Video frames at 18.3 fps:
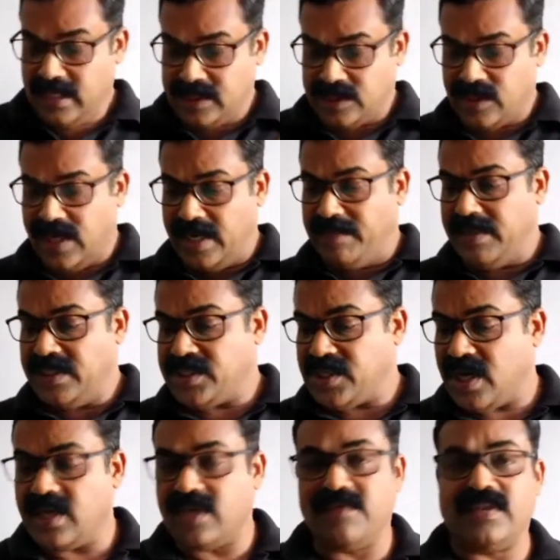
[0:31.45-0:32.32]
So let me
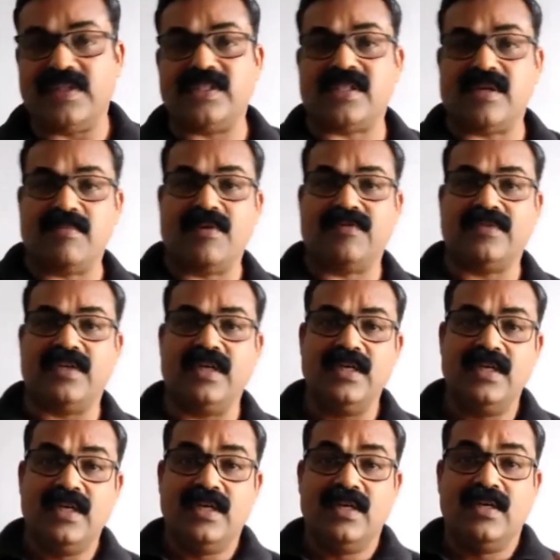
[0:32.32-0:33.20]
start with some of
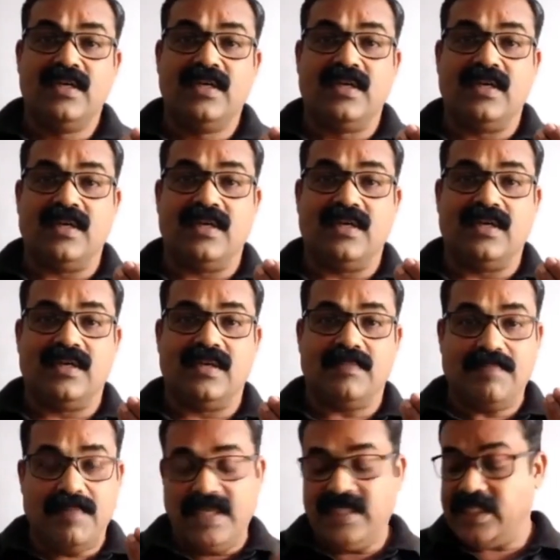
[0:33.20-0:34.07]
the
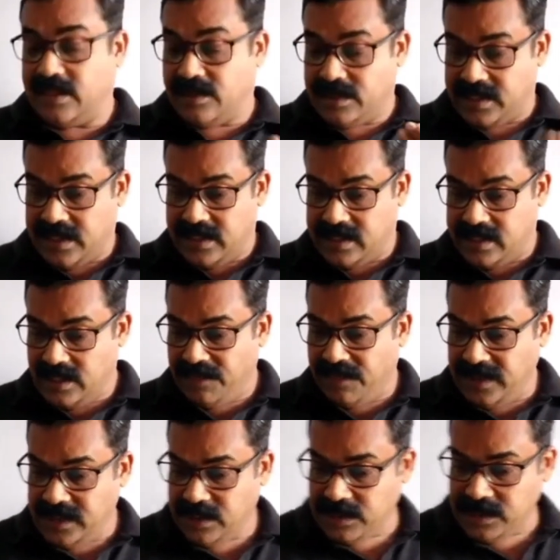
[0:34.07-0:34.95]
uh, basic questions.
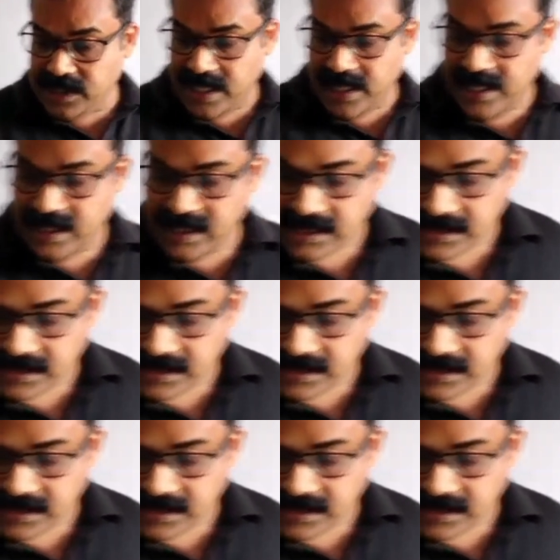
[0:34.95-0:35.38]
The first question